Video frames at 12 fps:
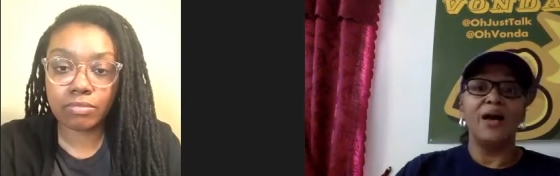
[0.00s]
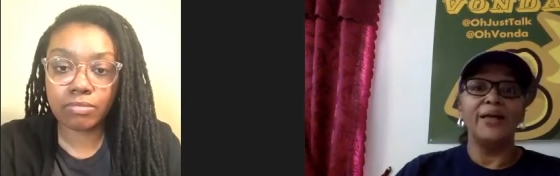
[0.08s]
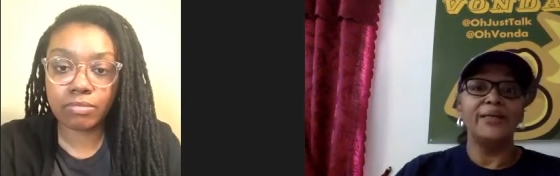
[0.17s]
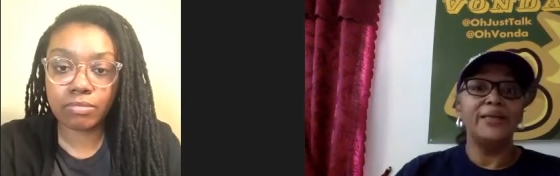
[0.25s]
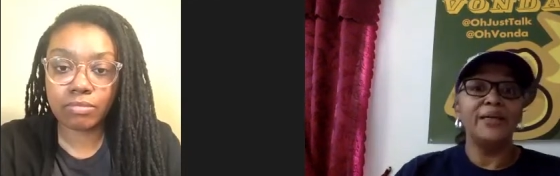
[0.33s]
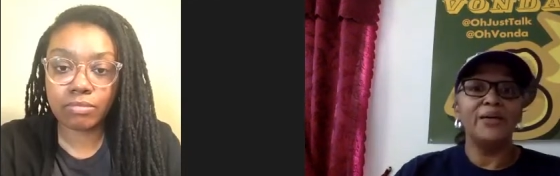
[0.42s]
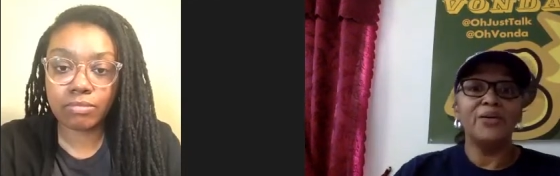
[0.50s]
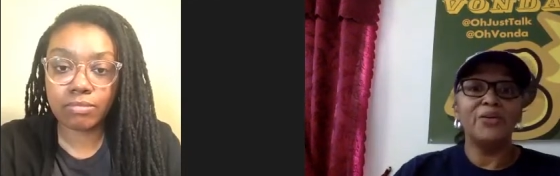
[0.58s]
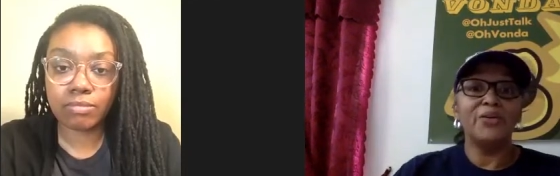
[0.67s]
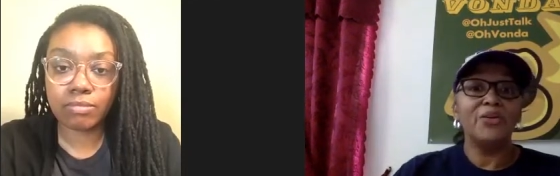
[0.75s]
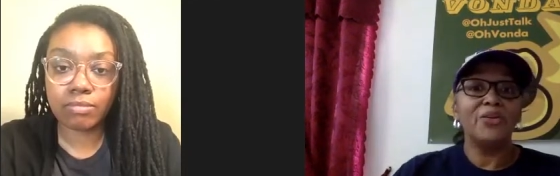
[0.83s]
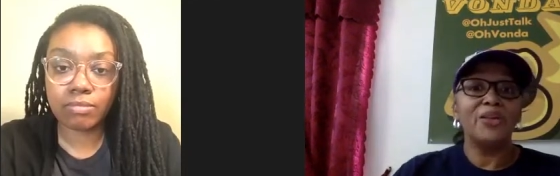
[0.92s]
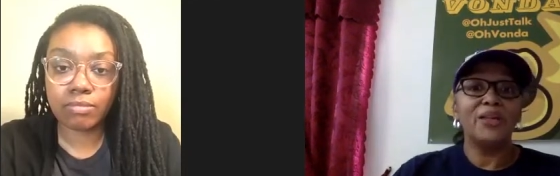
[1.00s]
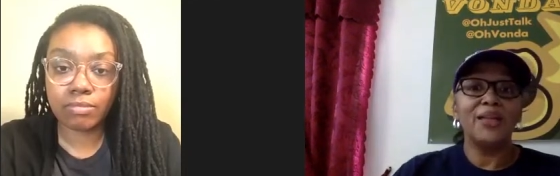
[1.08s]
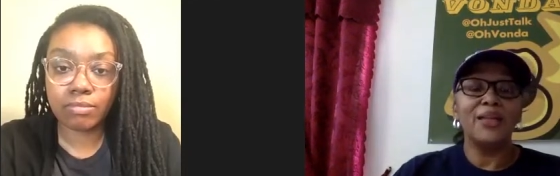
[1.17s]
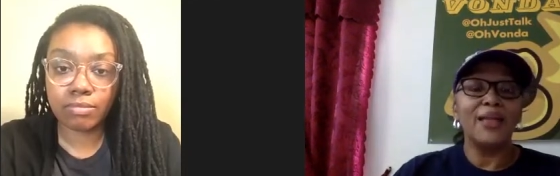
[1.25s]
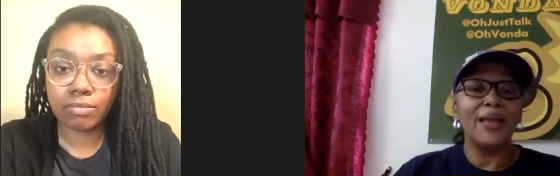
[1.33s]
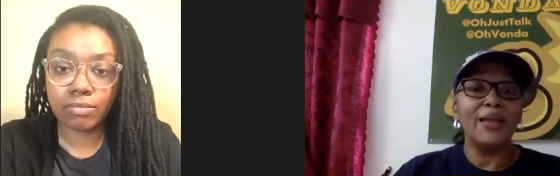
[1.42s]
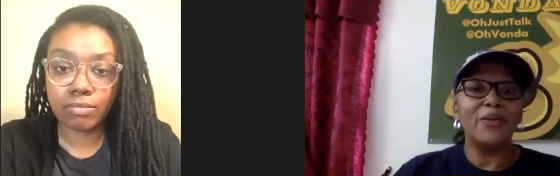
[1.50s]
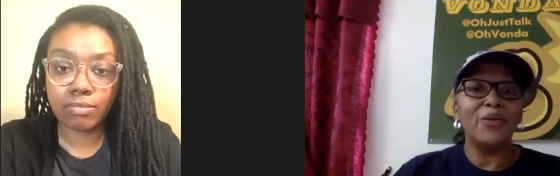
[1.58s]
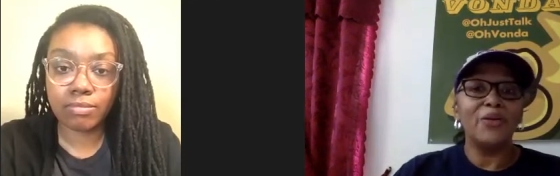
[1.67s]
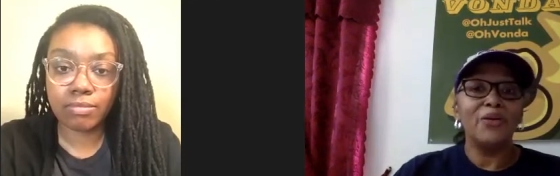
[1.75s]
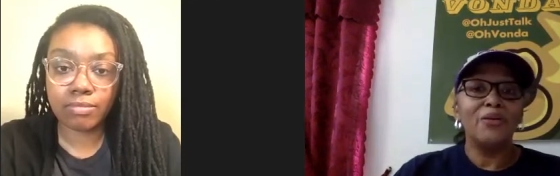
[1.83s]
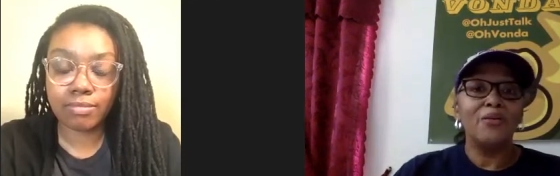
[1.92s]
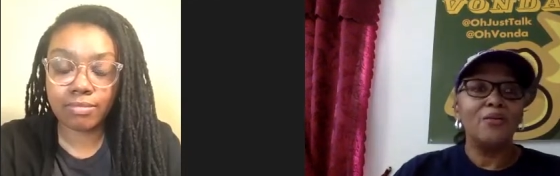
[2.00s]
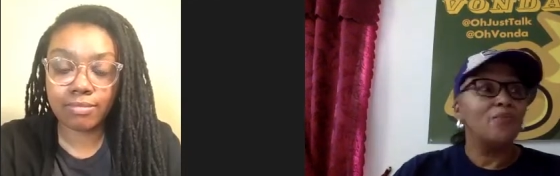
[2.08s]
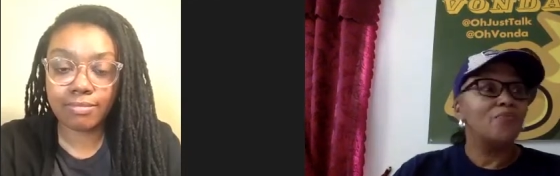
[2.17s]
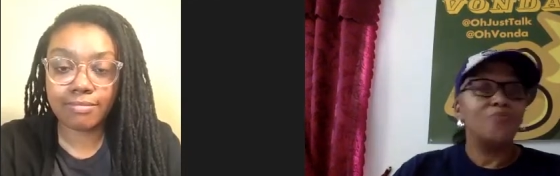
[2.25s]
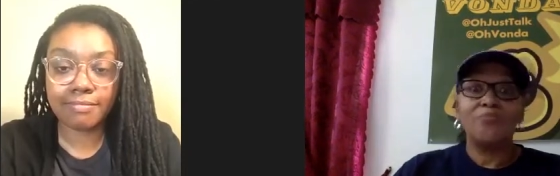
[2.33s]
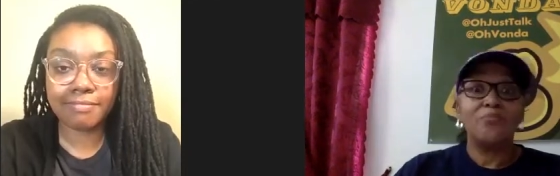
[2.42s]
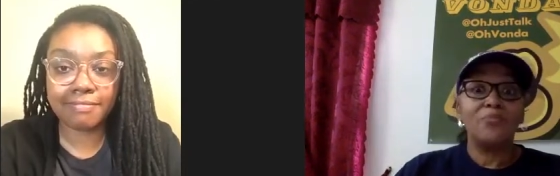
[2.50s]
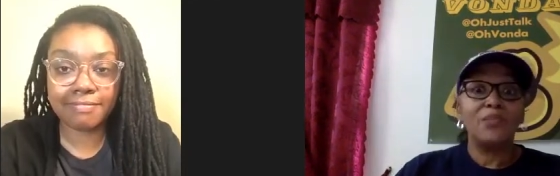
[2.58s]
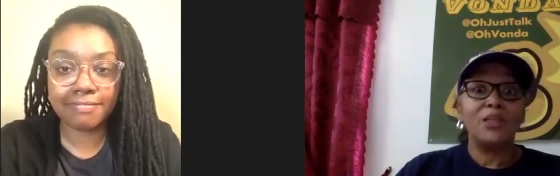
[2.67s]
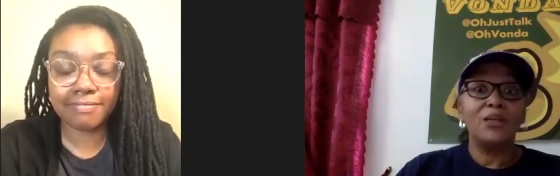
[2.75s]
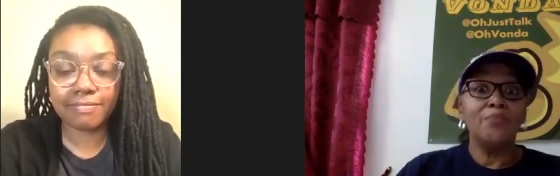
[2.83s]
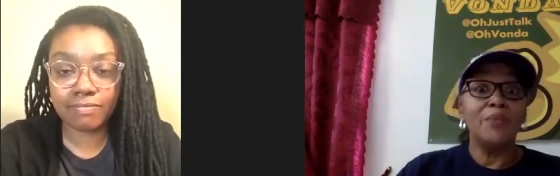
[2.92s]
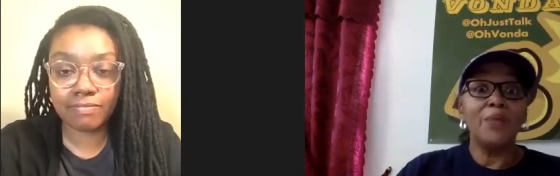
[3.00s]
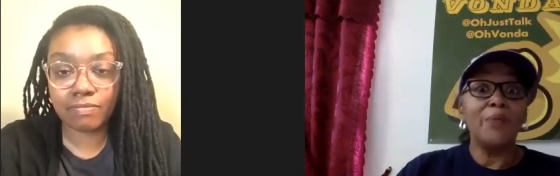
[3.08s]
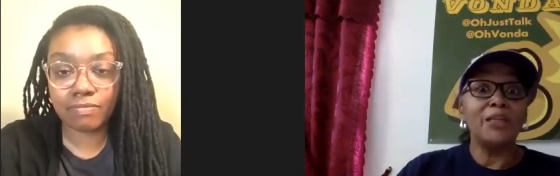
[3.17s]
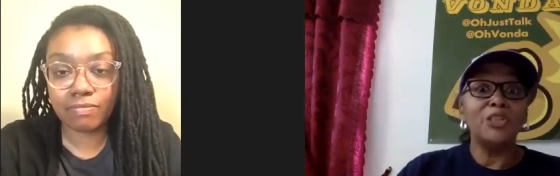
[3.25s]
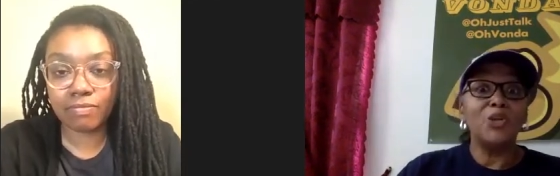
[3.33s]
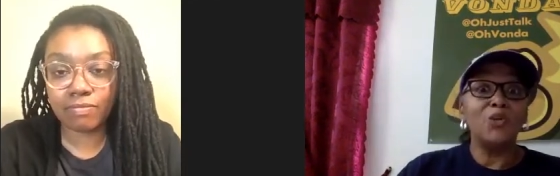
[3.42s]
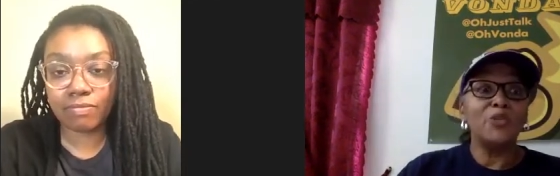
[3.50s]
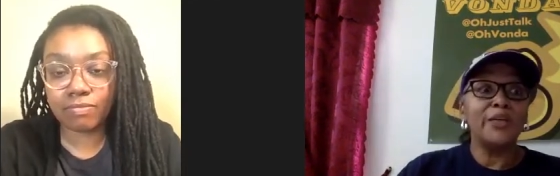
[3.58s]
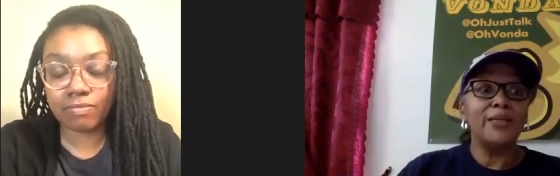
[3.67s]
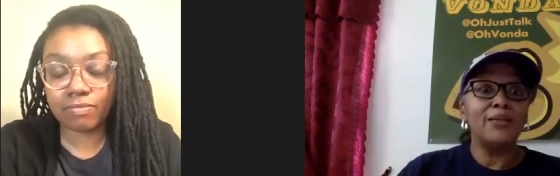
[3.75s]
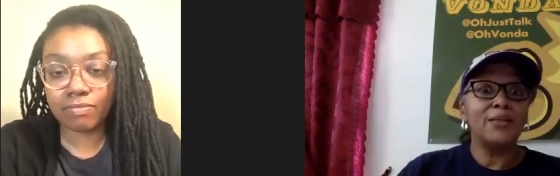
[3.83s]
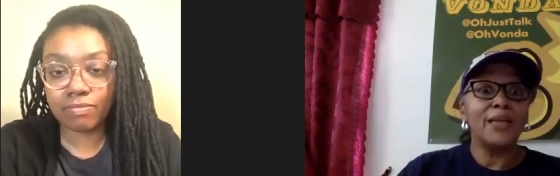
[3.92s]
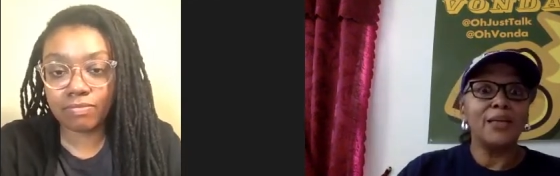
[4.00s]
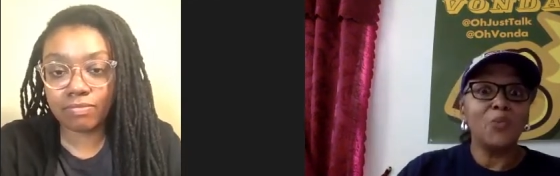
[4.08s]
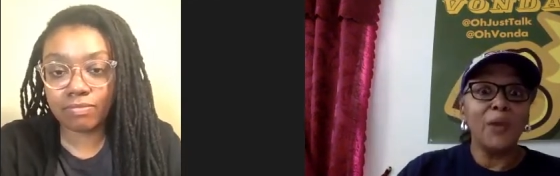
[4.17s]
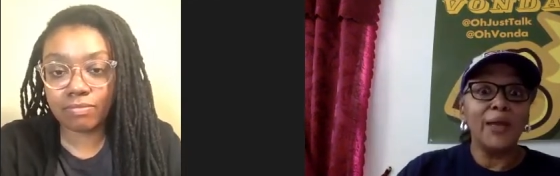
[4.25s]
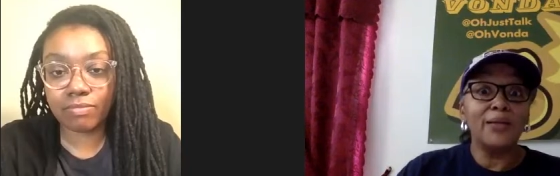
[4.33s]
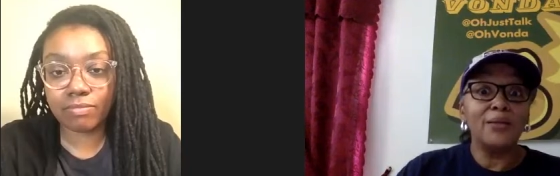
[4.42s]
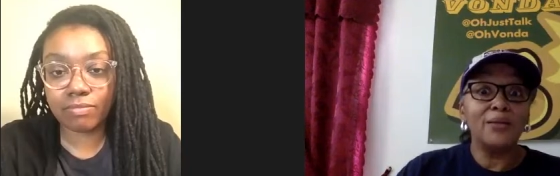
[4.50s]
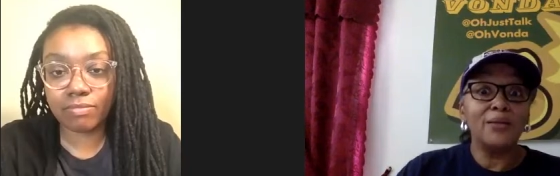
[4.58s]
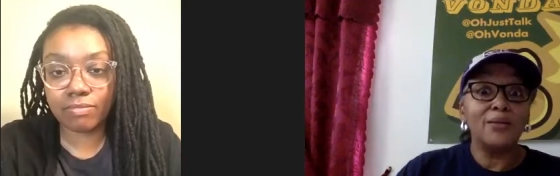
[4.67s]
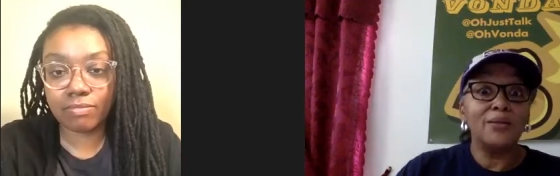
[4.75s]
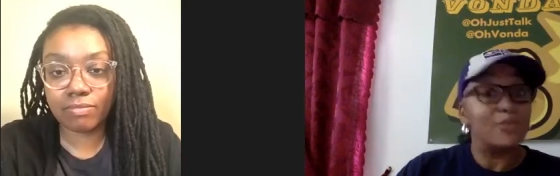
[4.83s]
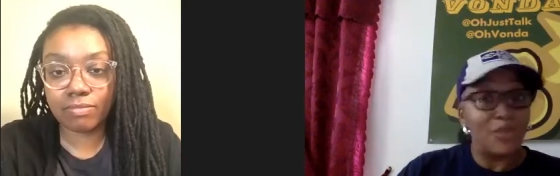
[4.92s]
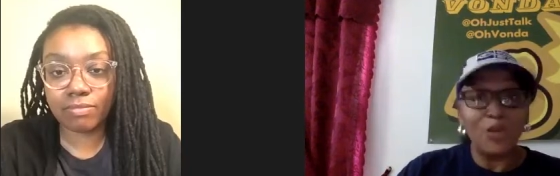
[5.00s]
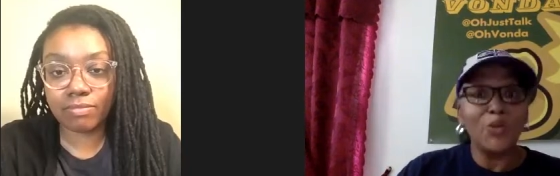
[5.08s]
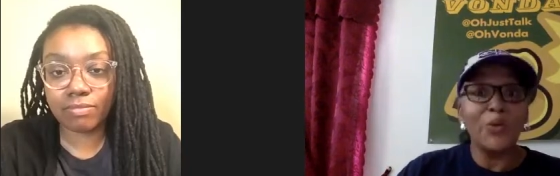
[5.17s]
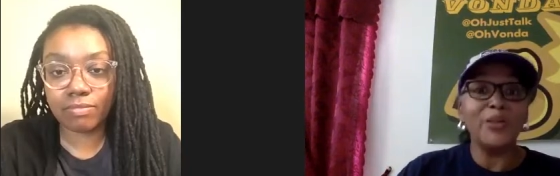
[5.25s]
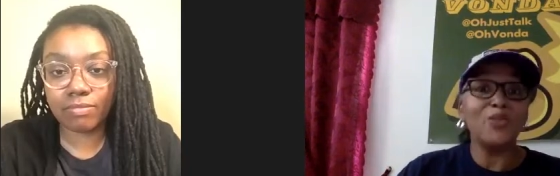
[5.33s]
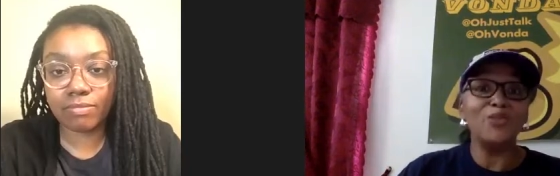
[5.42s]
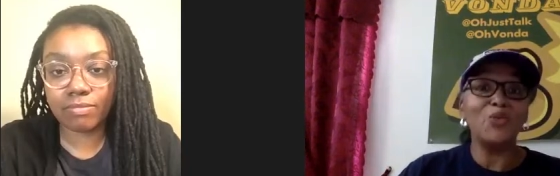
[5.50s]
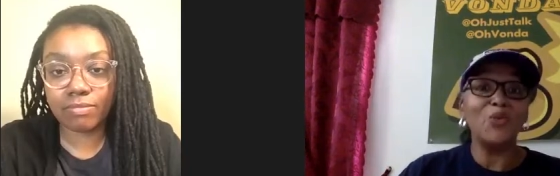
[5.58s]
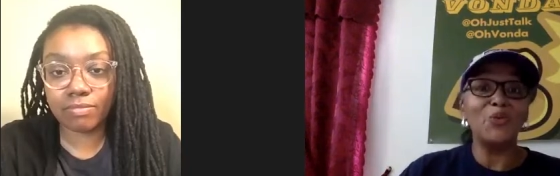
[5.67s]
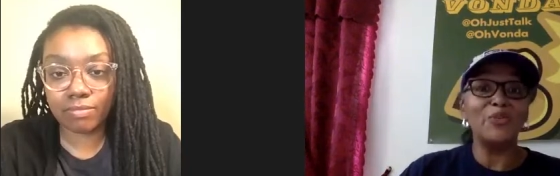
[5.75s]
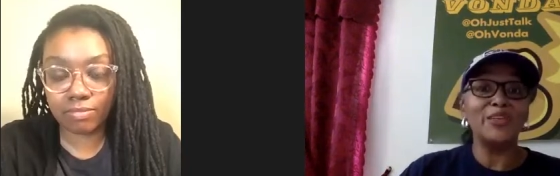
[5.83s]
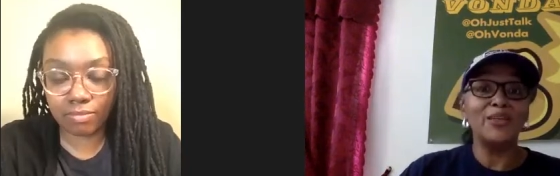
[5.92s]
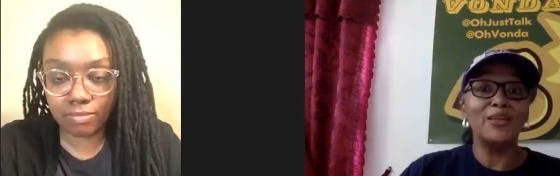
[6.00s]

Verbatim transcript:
Speaker 1: A year later, me and my children, guess what? Still doing those tools.